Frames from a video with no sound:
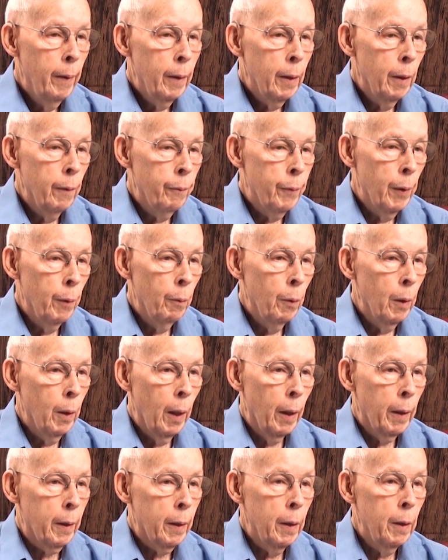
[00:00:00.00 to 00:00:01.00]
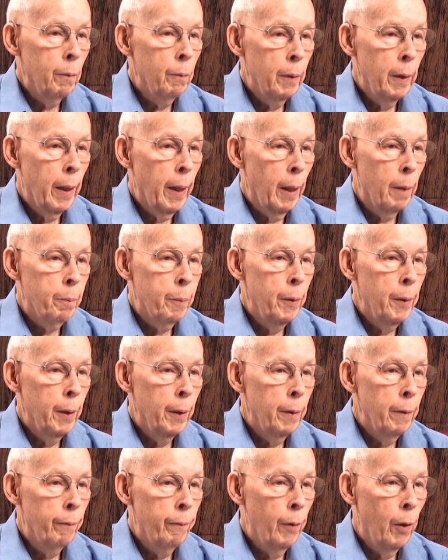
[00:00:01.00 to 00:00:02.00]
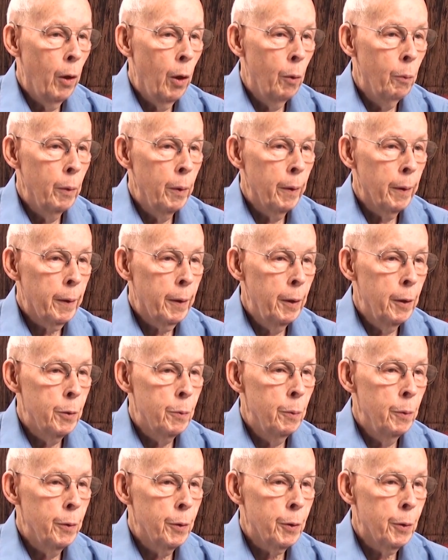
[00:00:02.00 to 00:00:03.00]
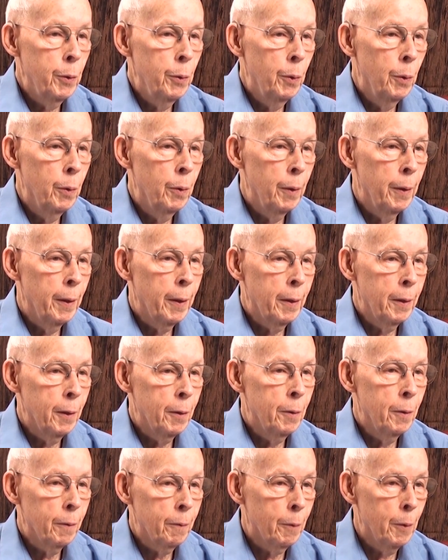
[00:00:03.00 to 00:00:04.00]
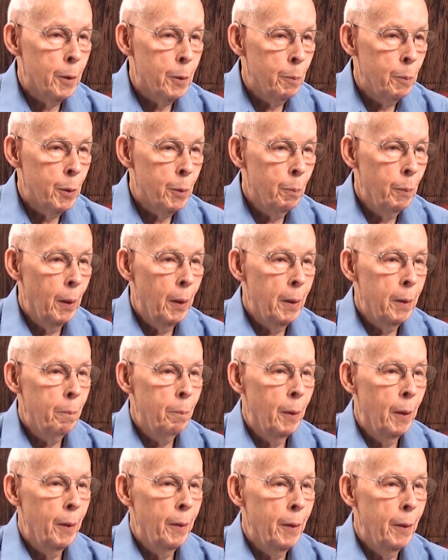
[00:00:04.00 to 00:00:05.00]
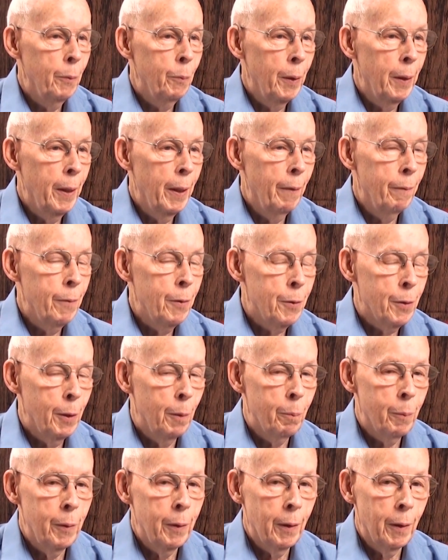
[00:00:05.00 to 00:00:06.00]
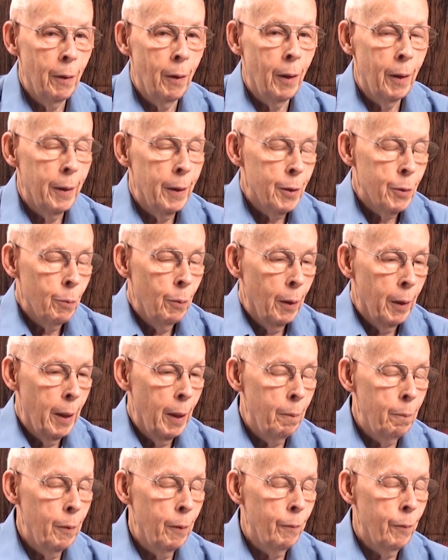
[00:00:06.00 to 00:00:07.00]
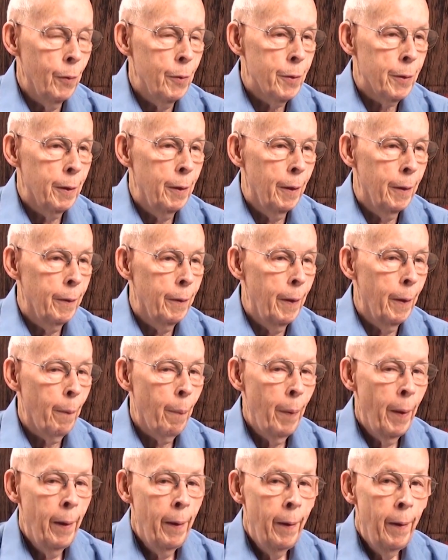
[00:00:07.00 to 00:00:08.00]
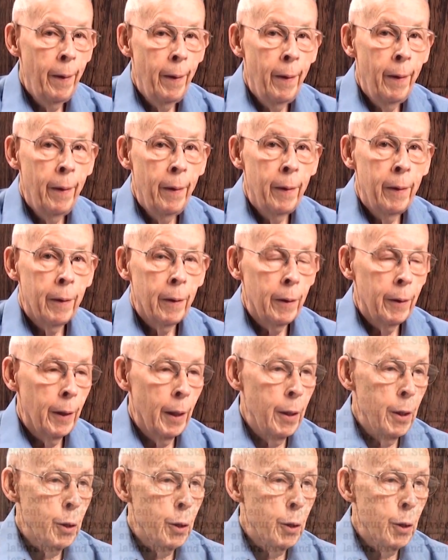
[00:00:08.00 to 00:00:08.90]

if they were lucky, it would happen in the fall when their kids were in school and they'd get their Christmas money, and by then we'd have it shipped and gone. That's what happened in their first contract. And then